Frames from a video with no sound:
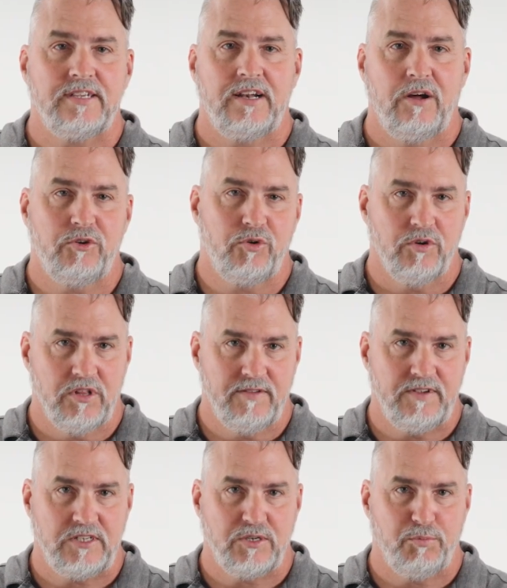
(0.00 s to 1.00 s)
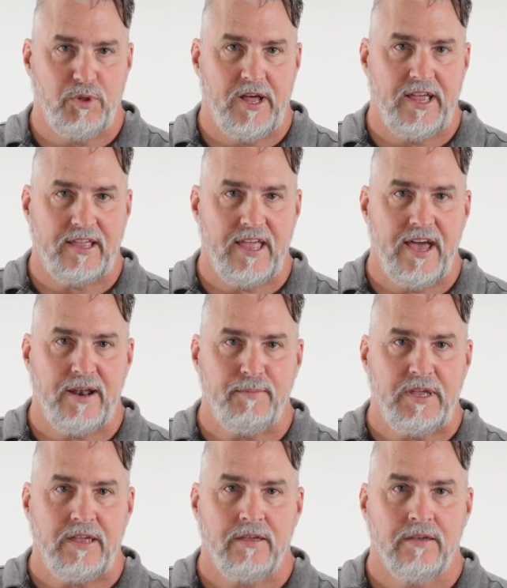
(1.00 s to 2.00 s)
Outdoor Living Supply Academy.